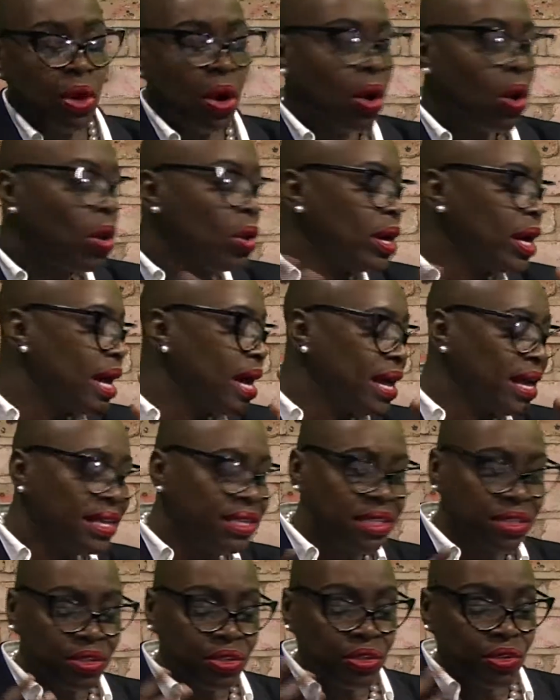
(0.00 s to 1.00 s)
all
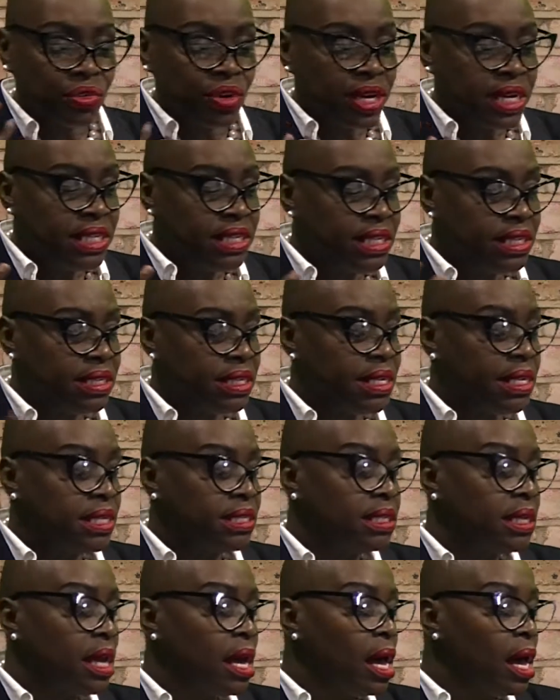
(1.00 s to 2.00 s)
kinds of
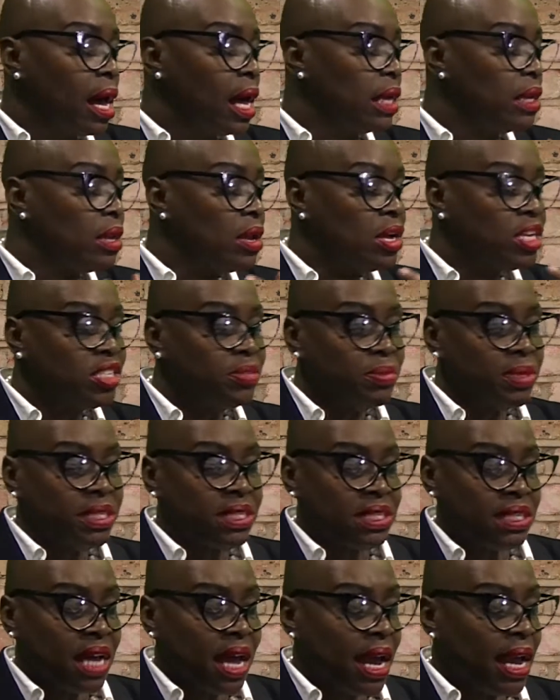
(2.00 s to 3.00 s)
craziness. I lost my
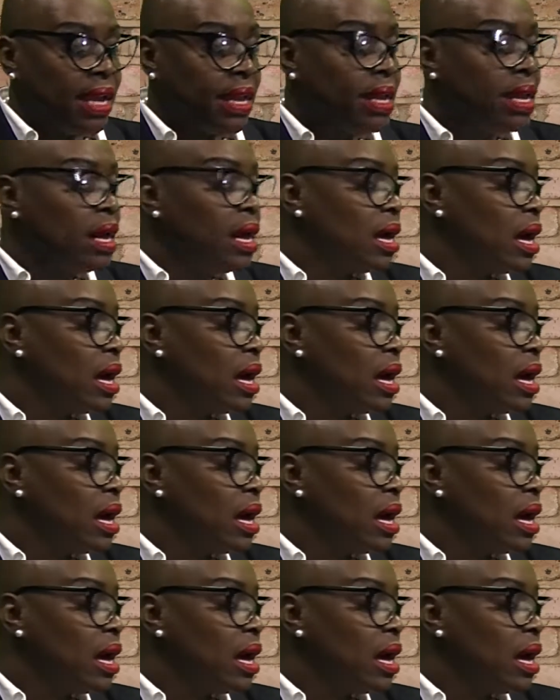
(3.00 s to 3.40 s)
sight.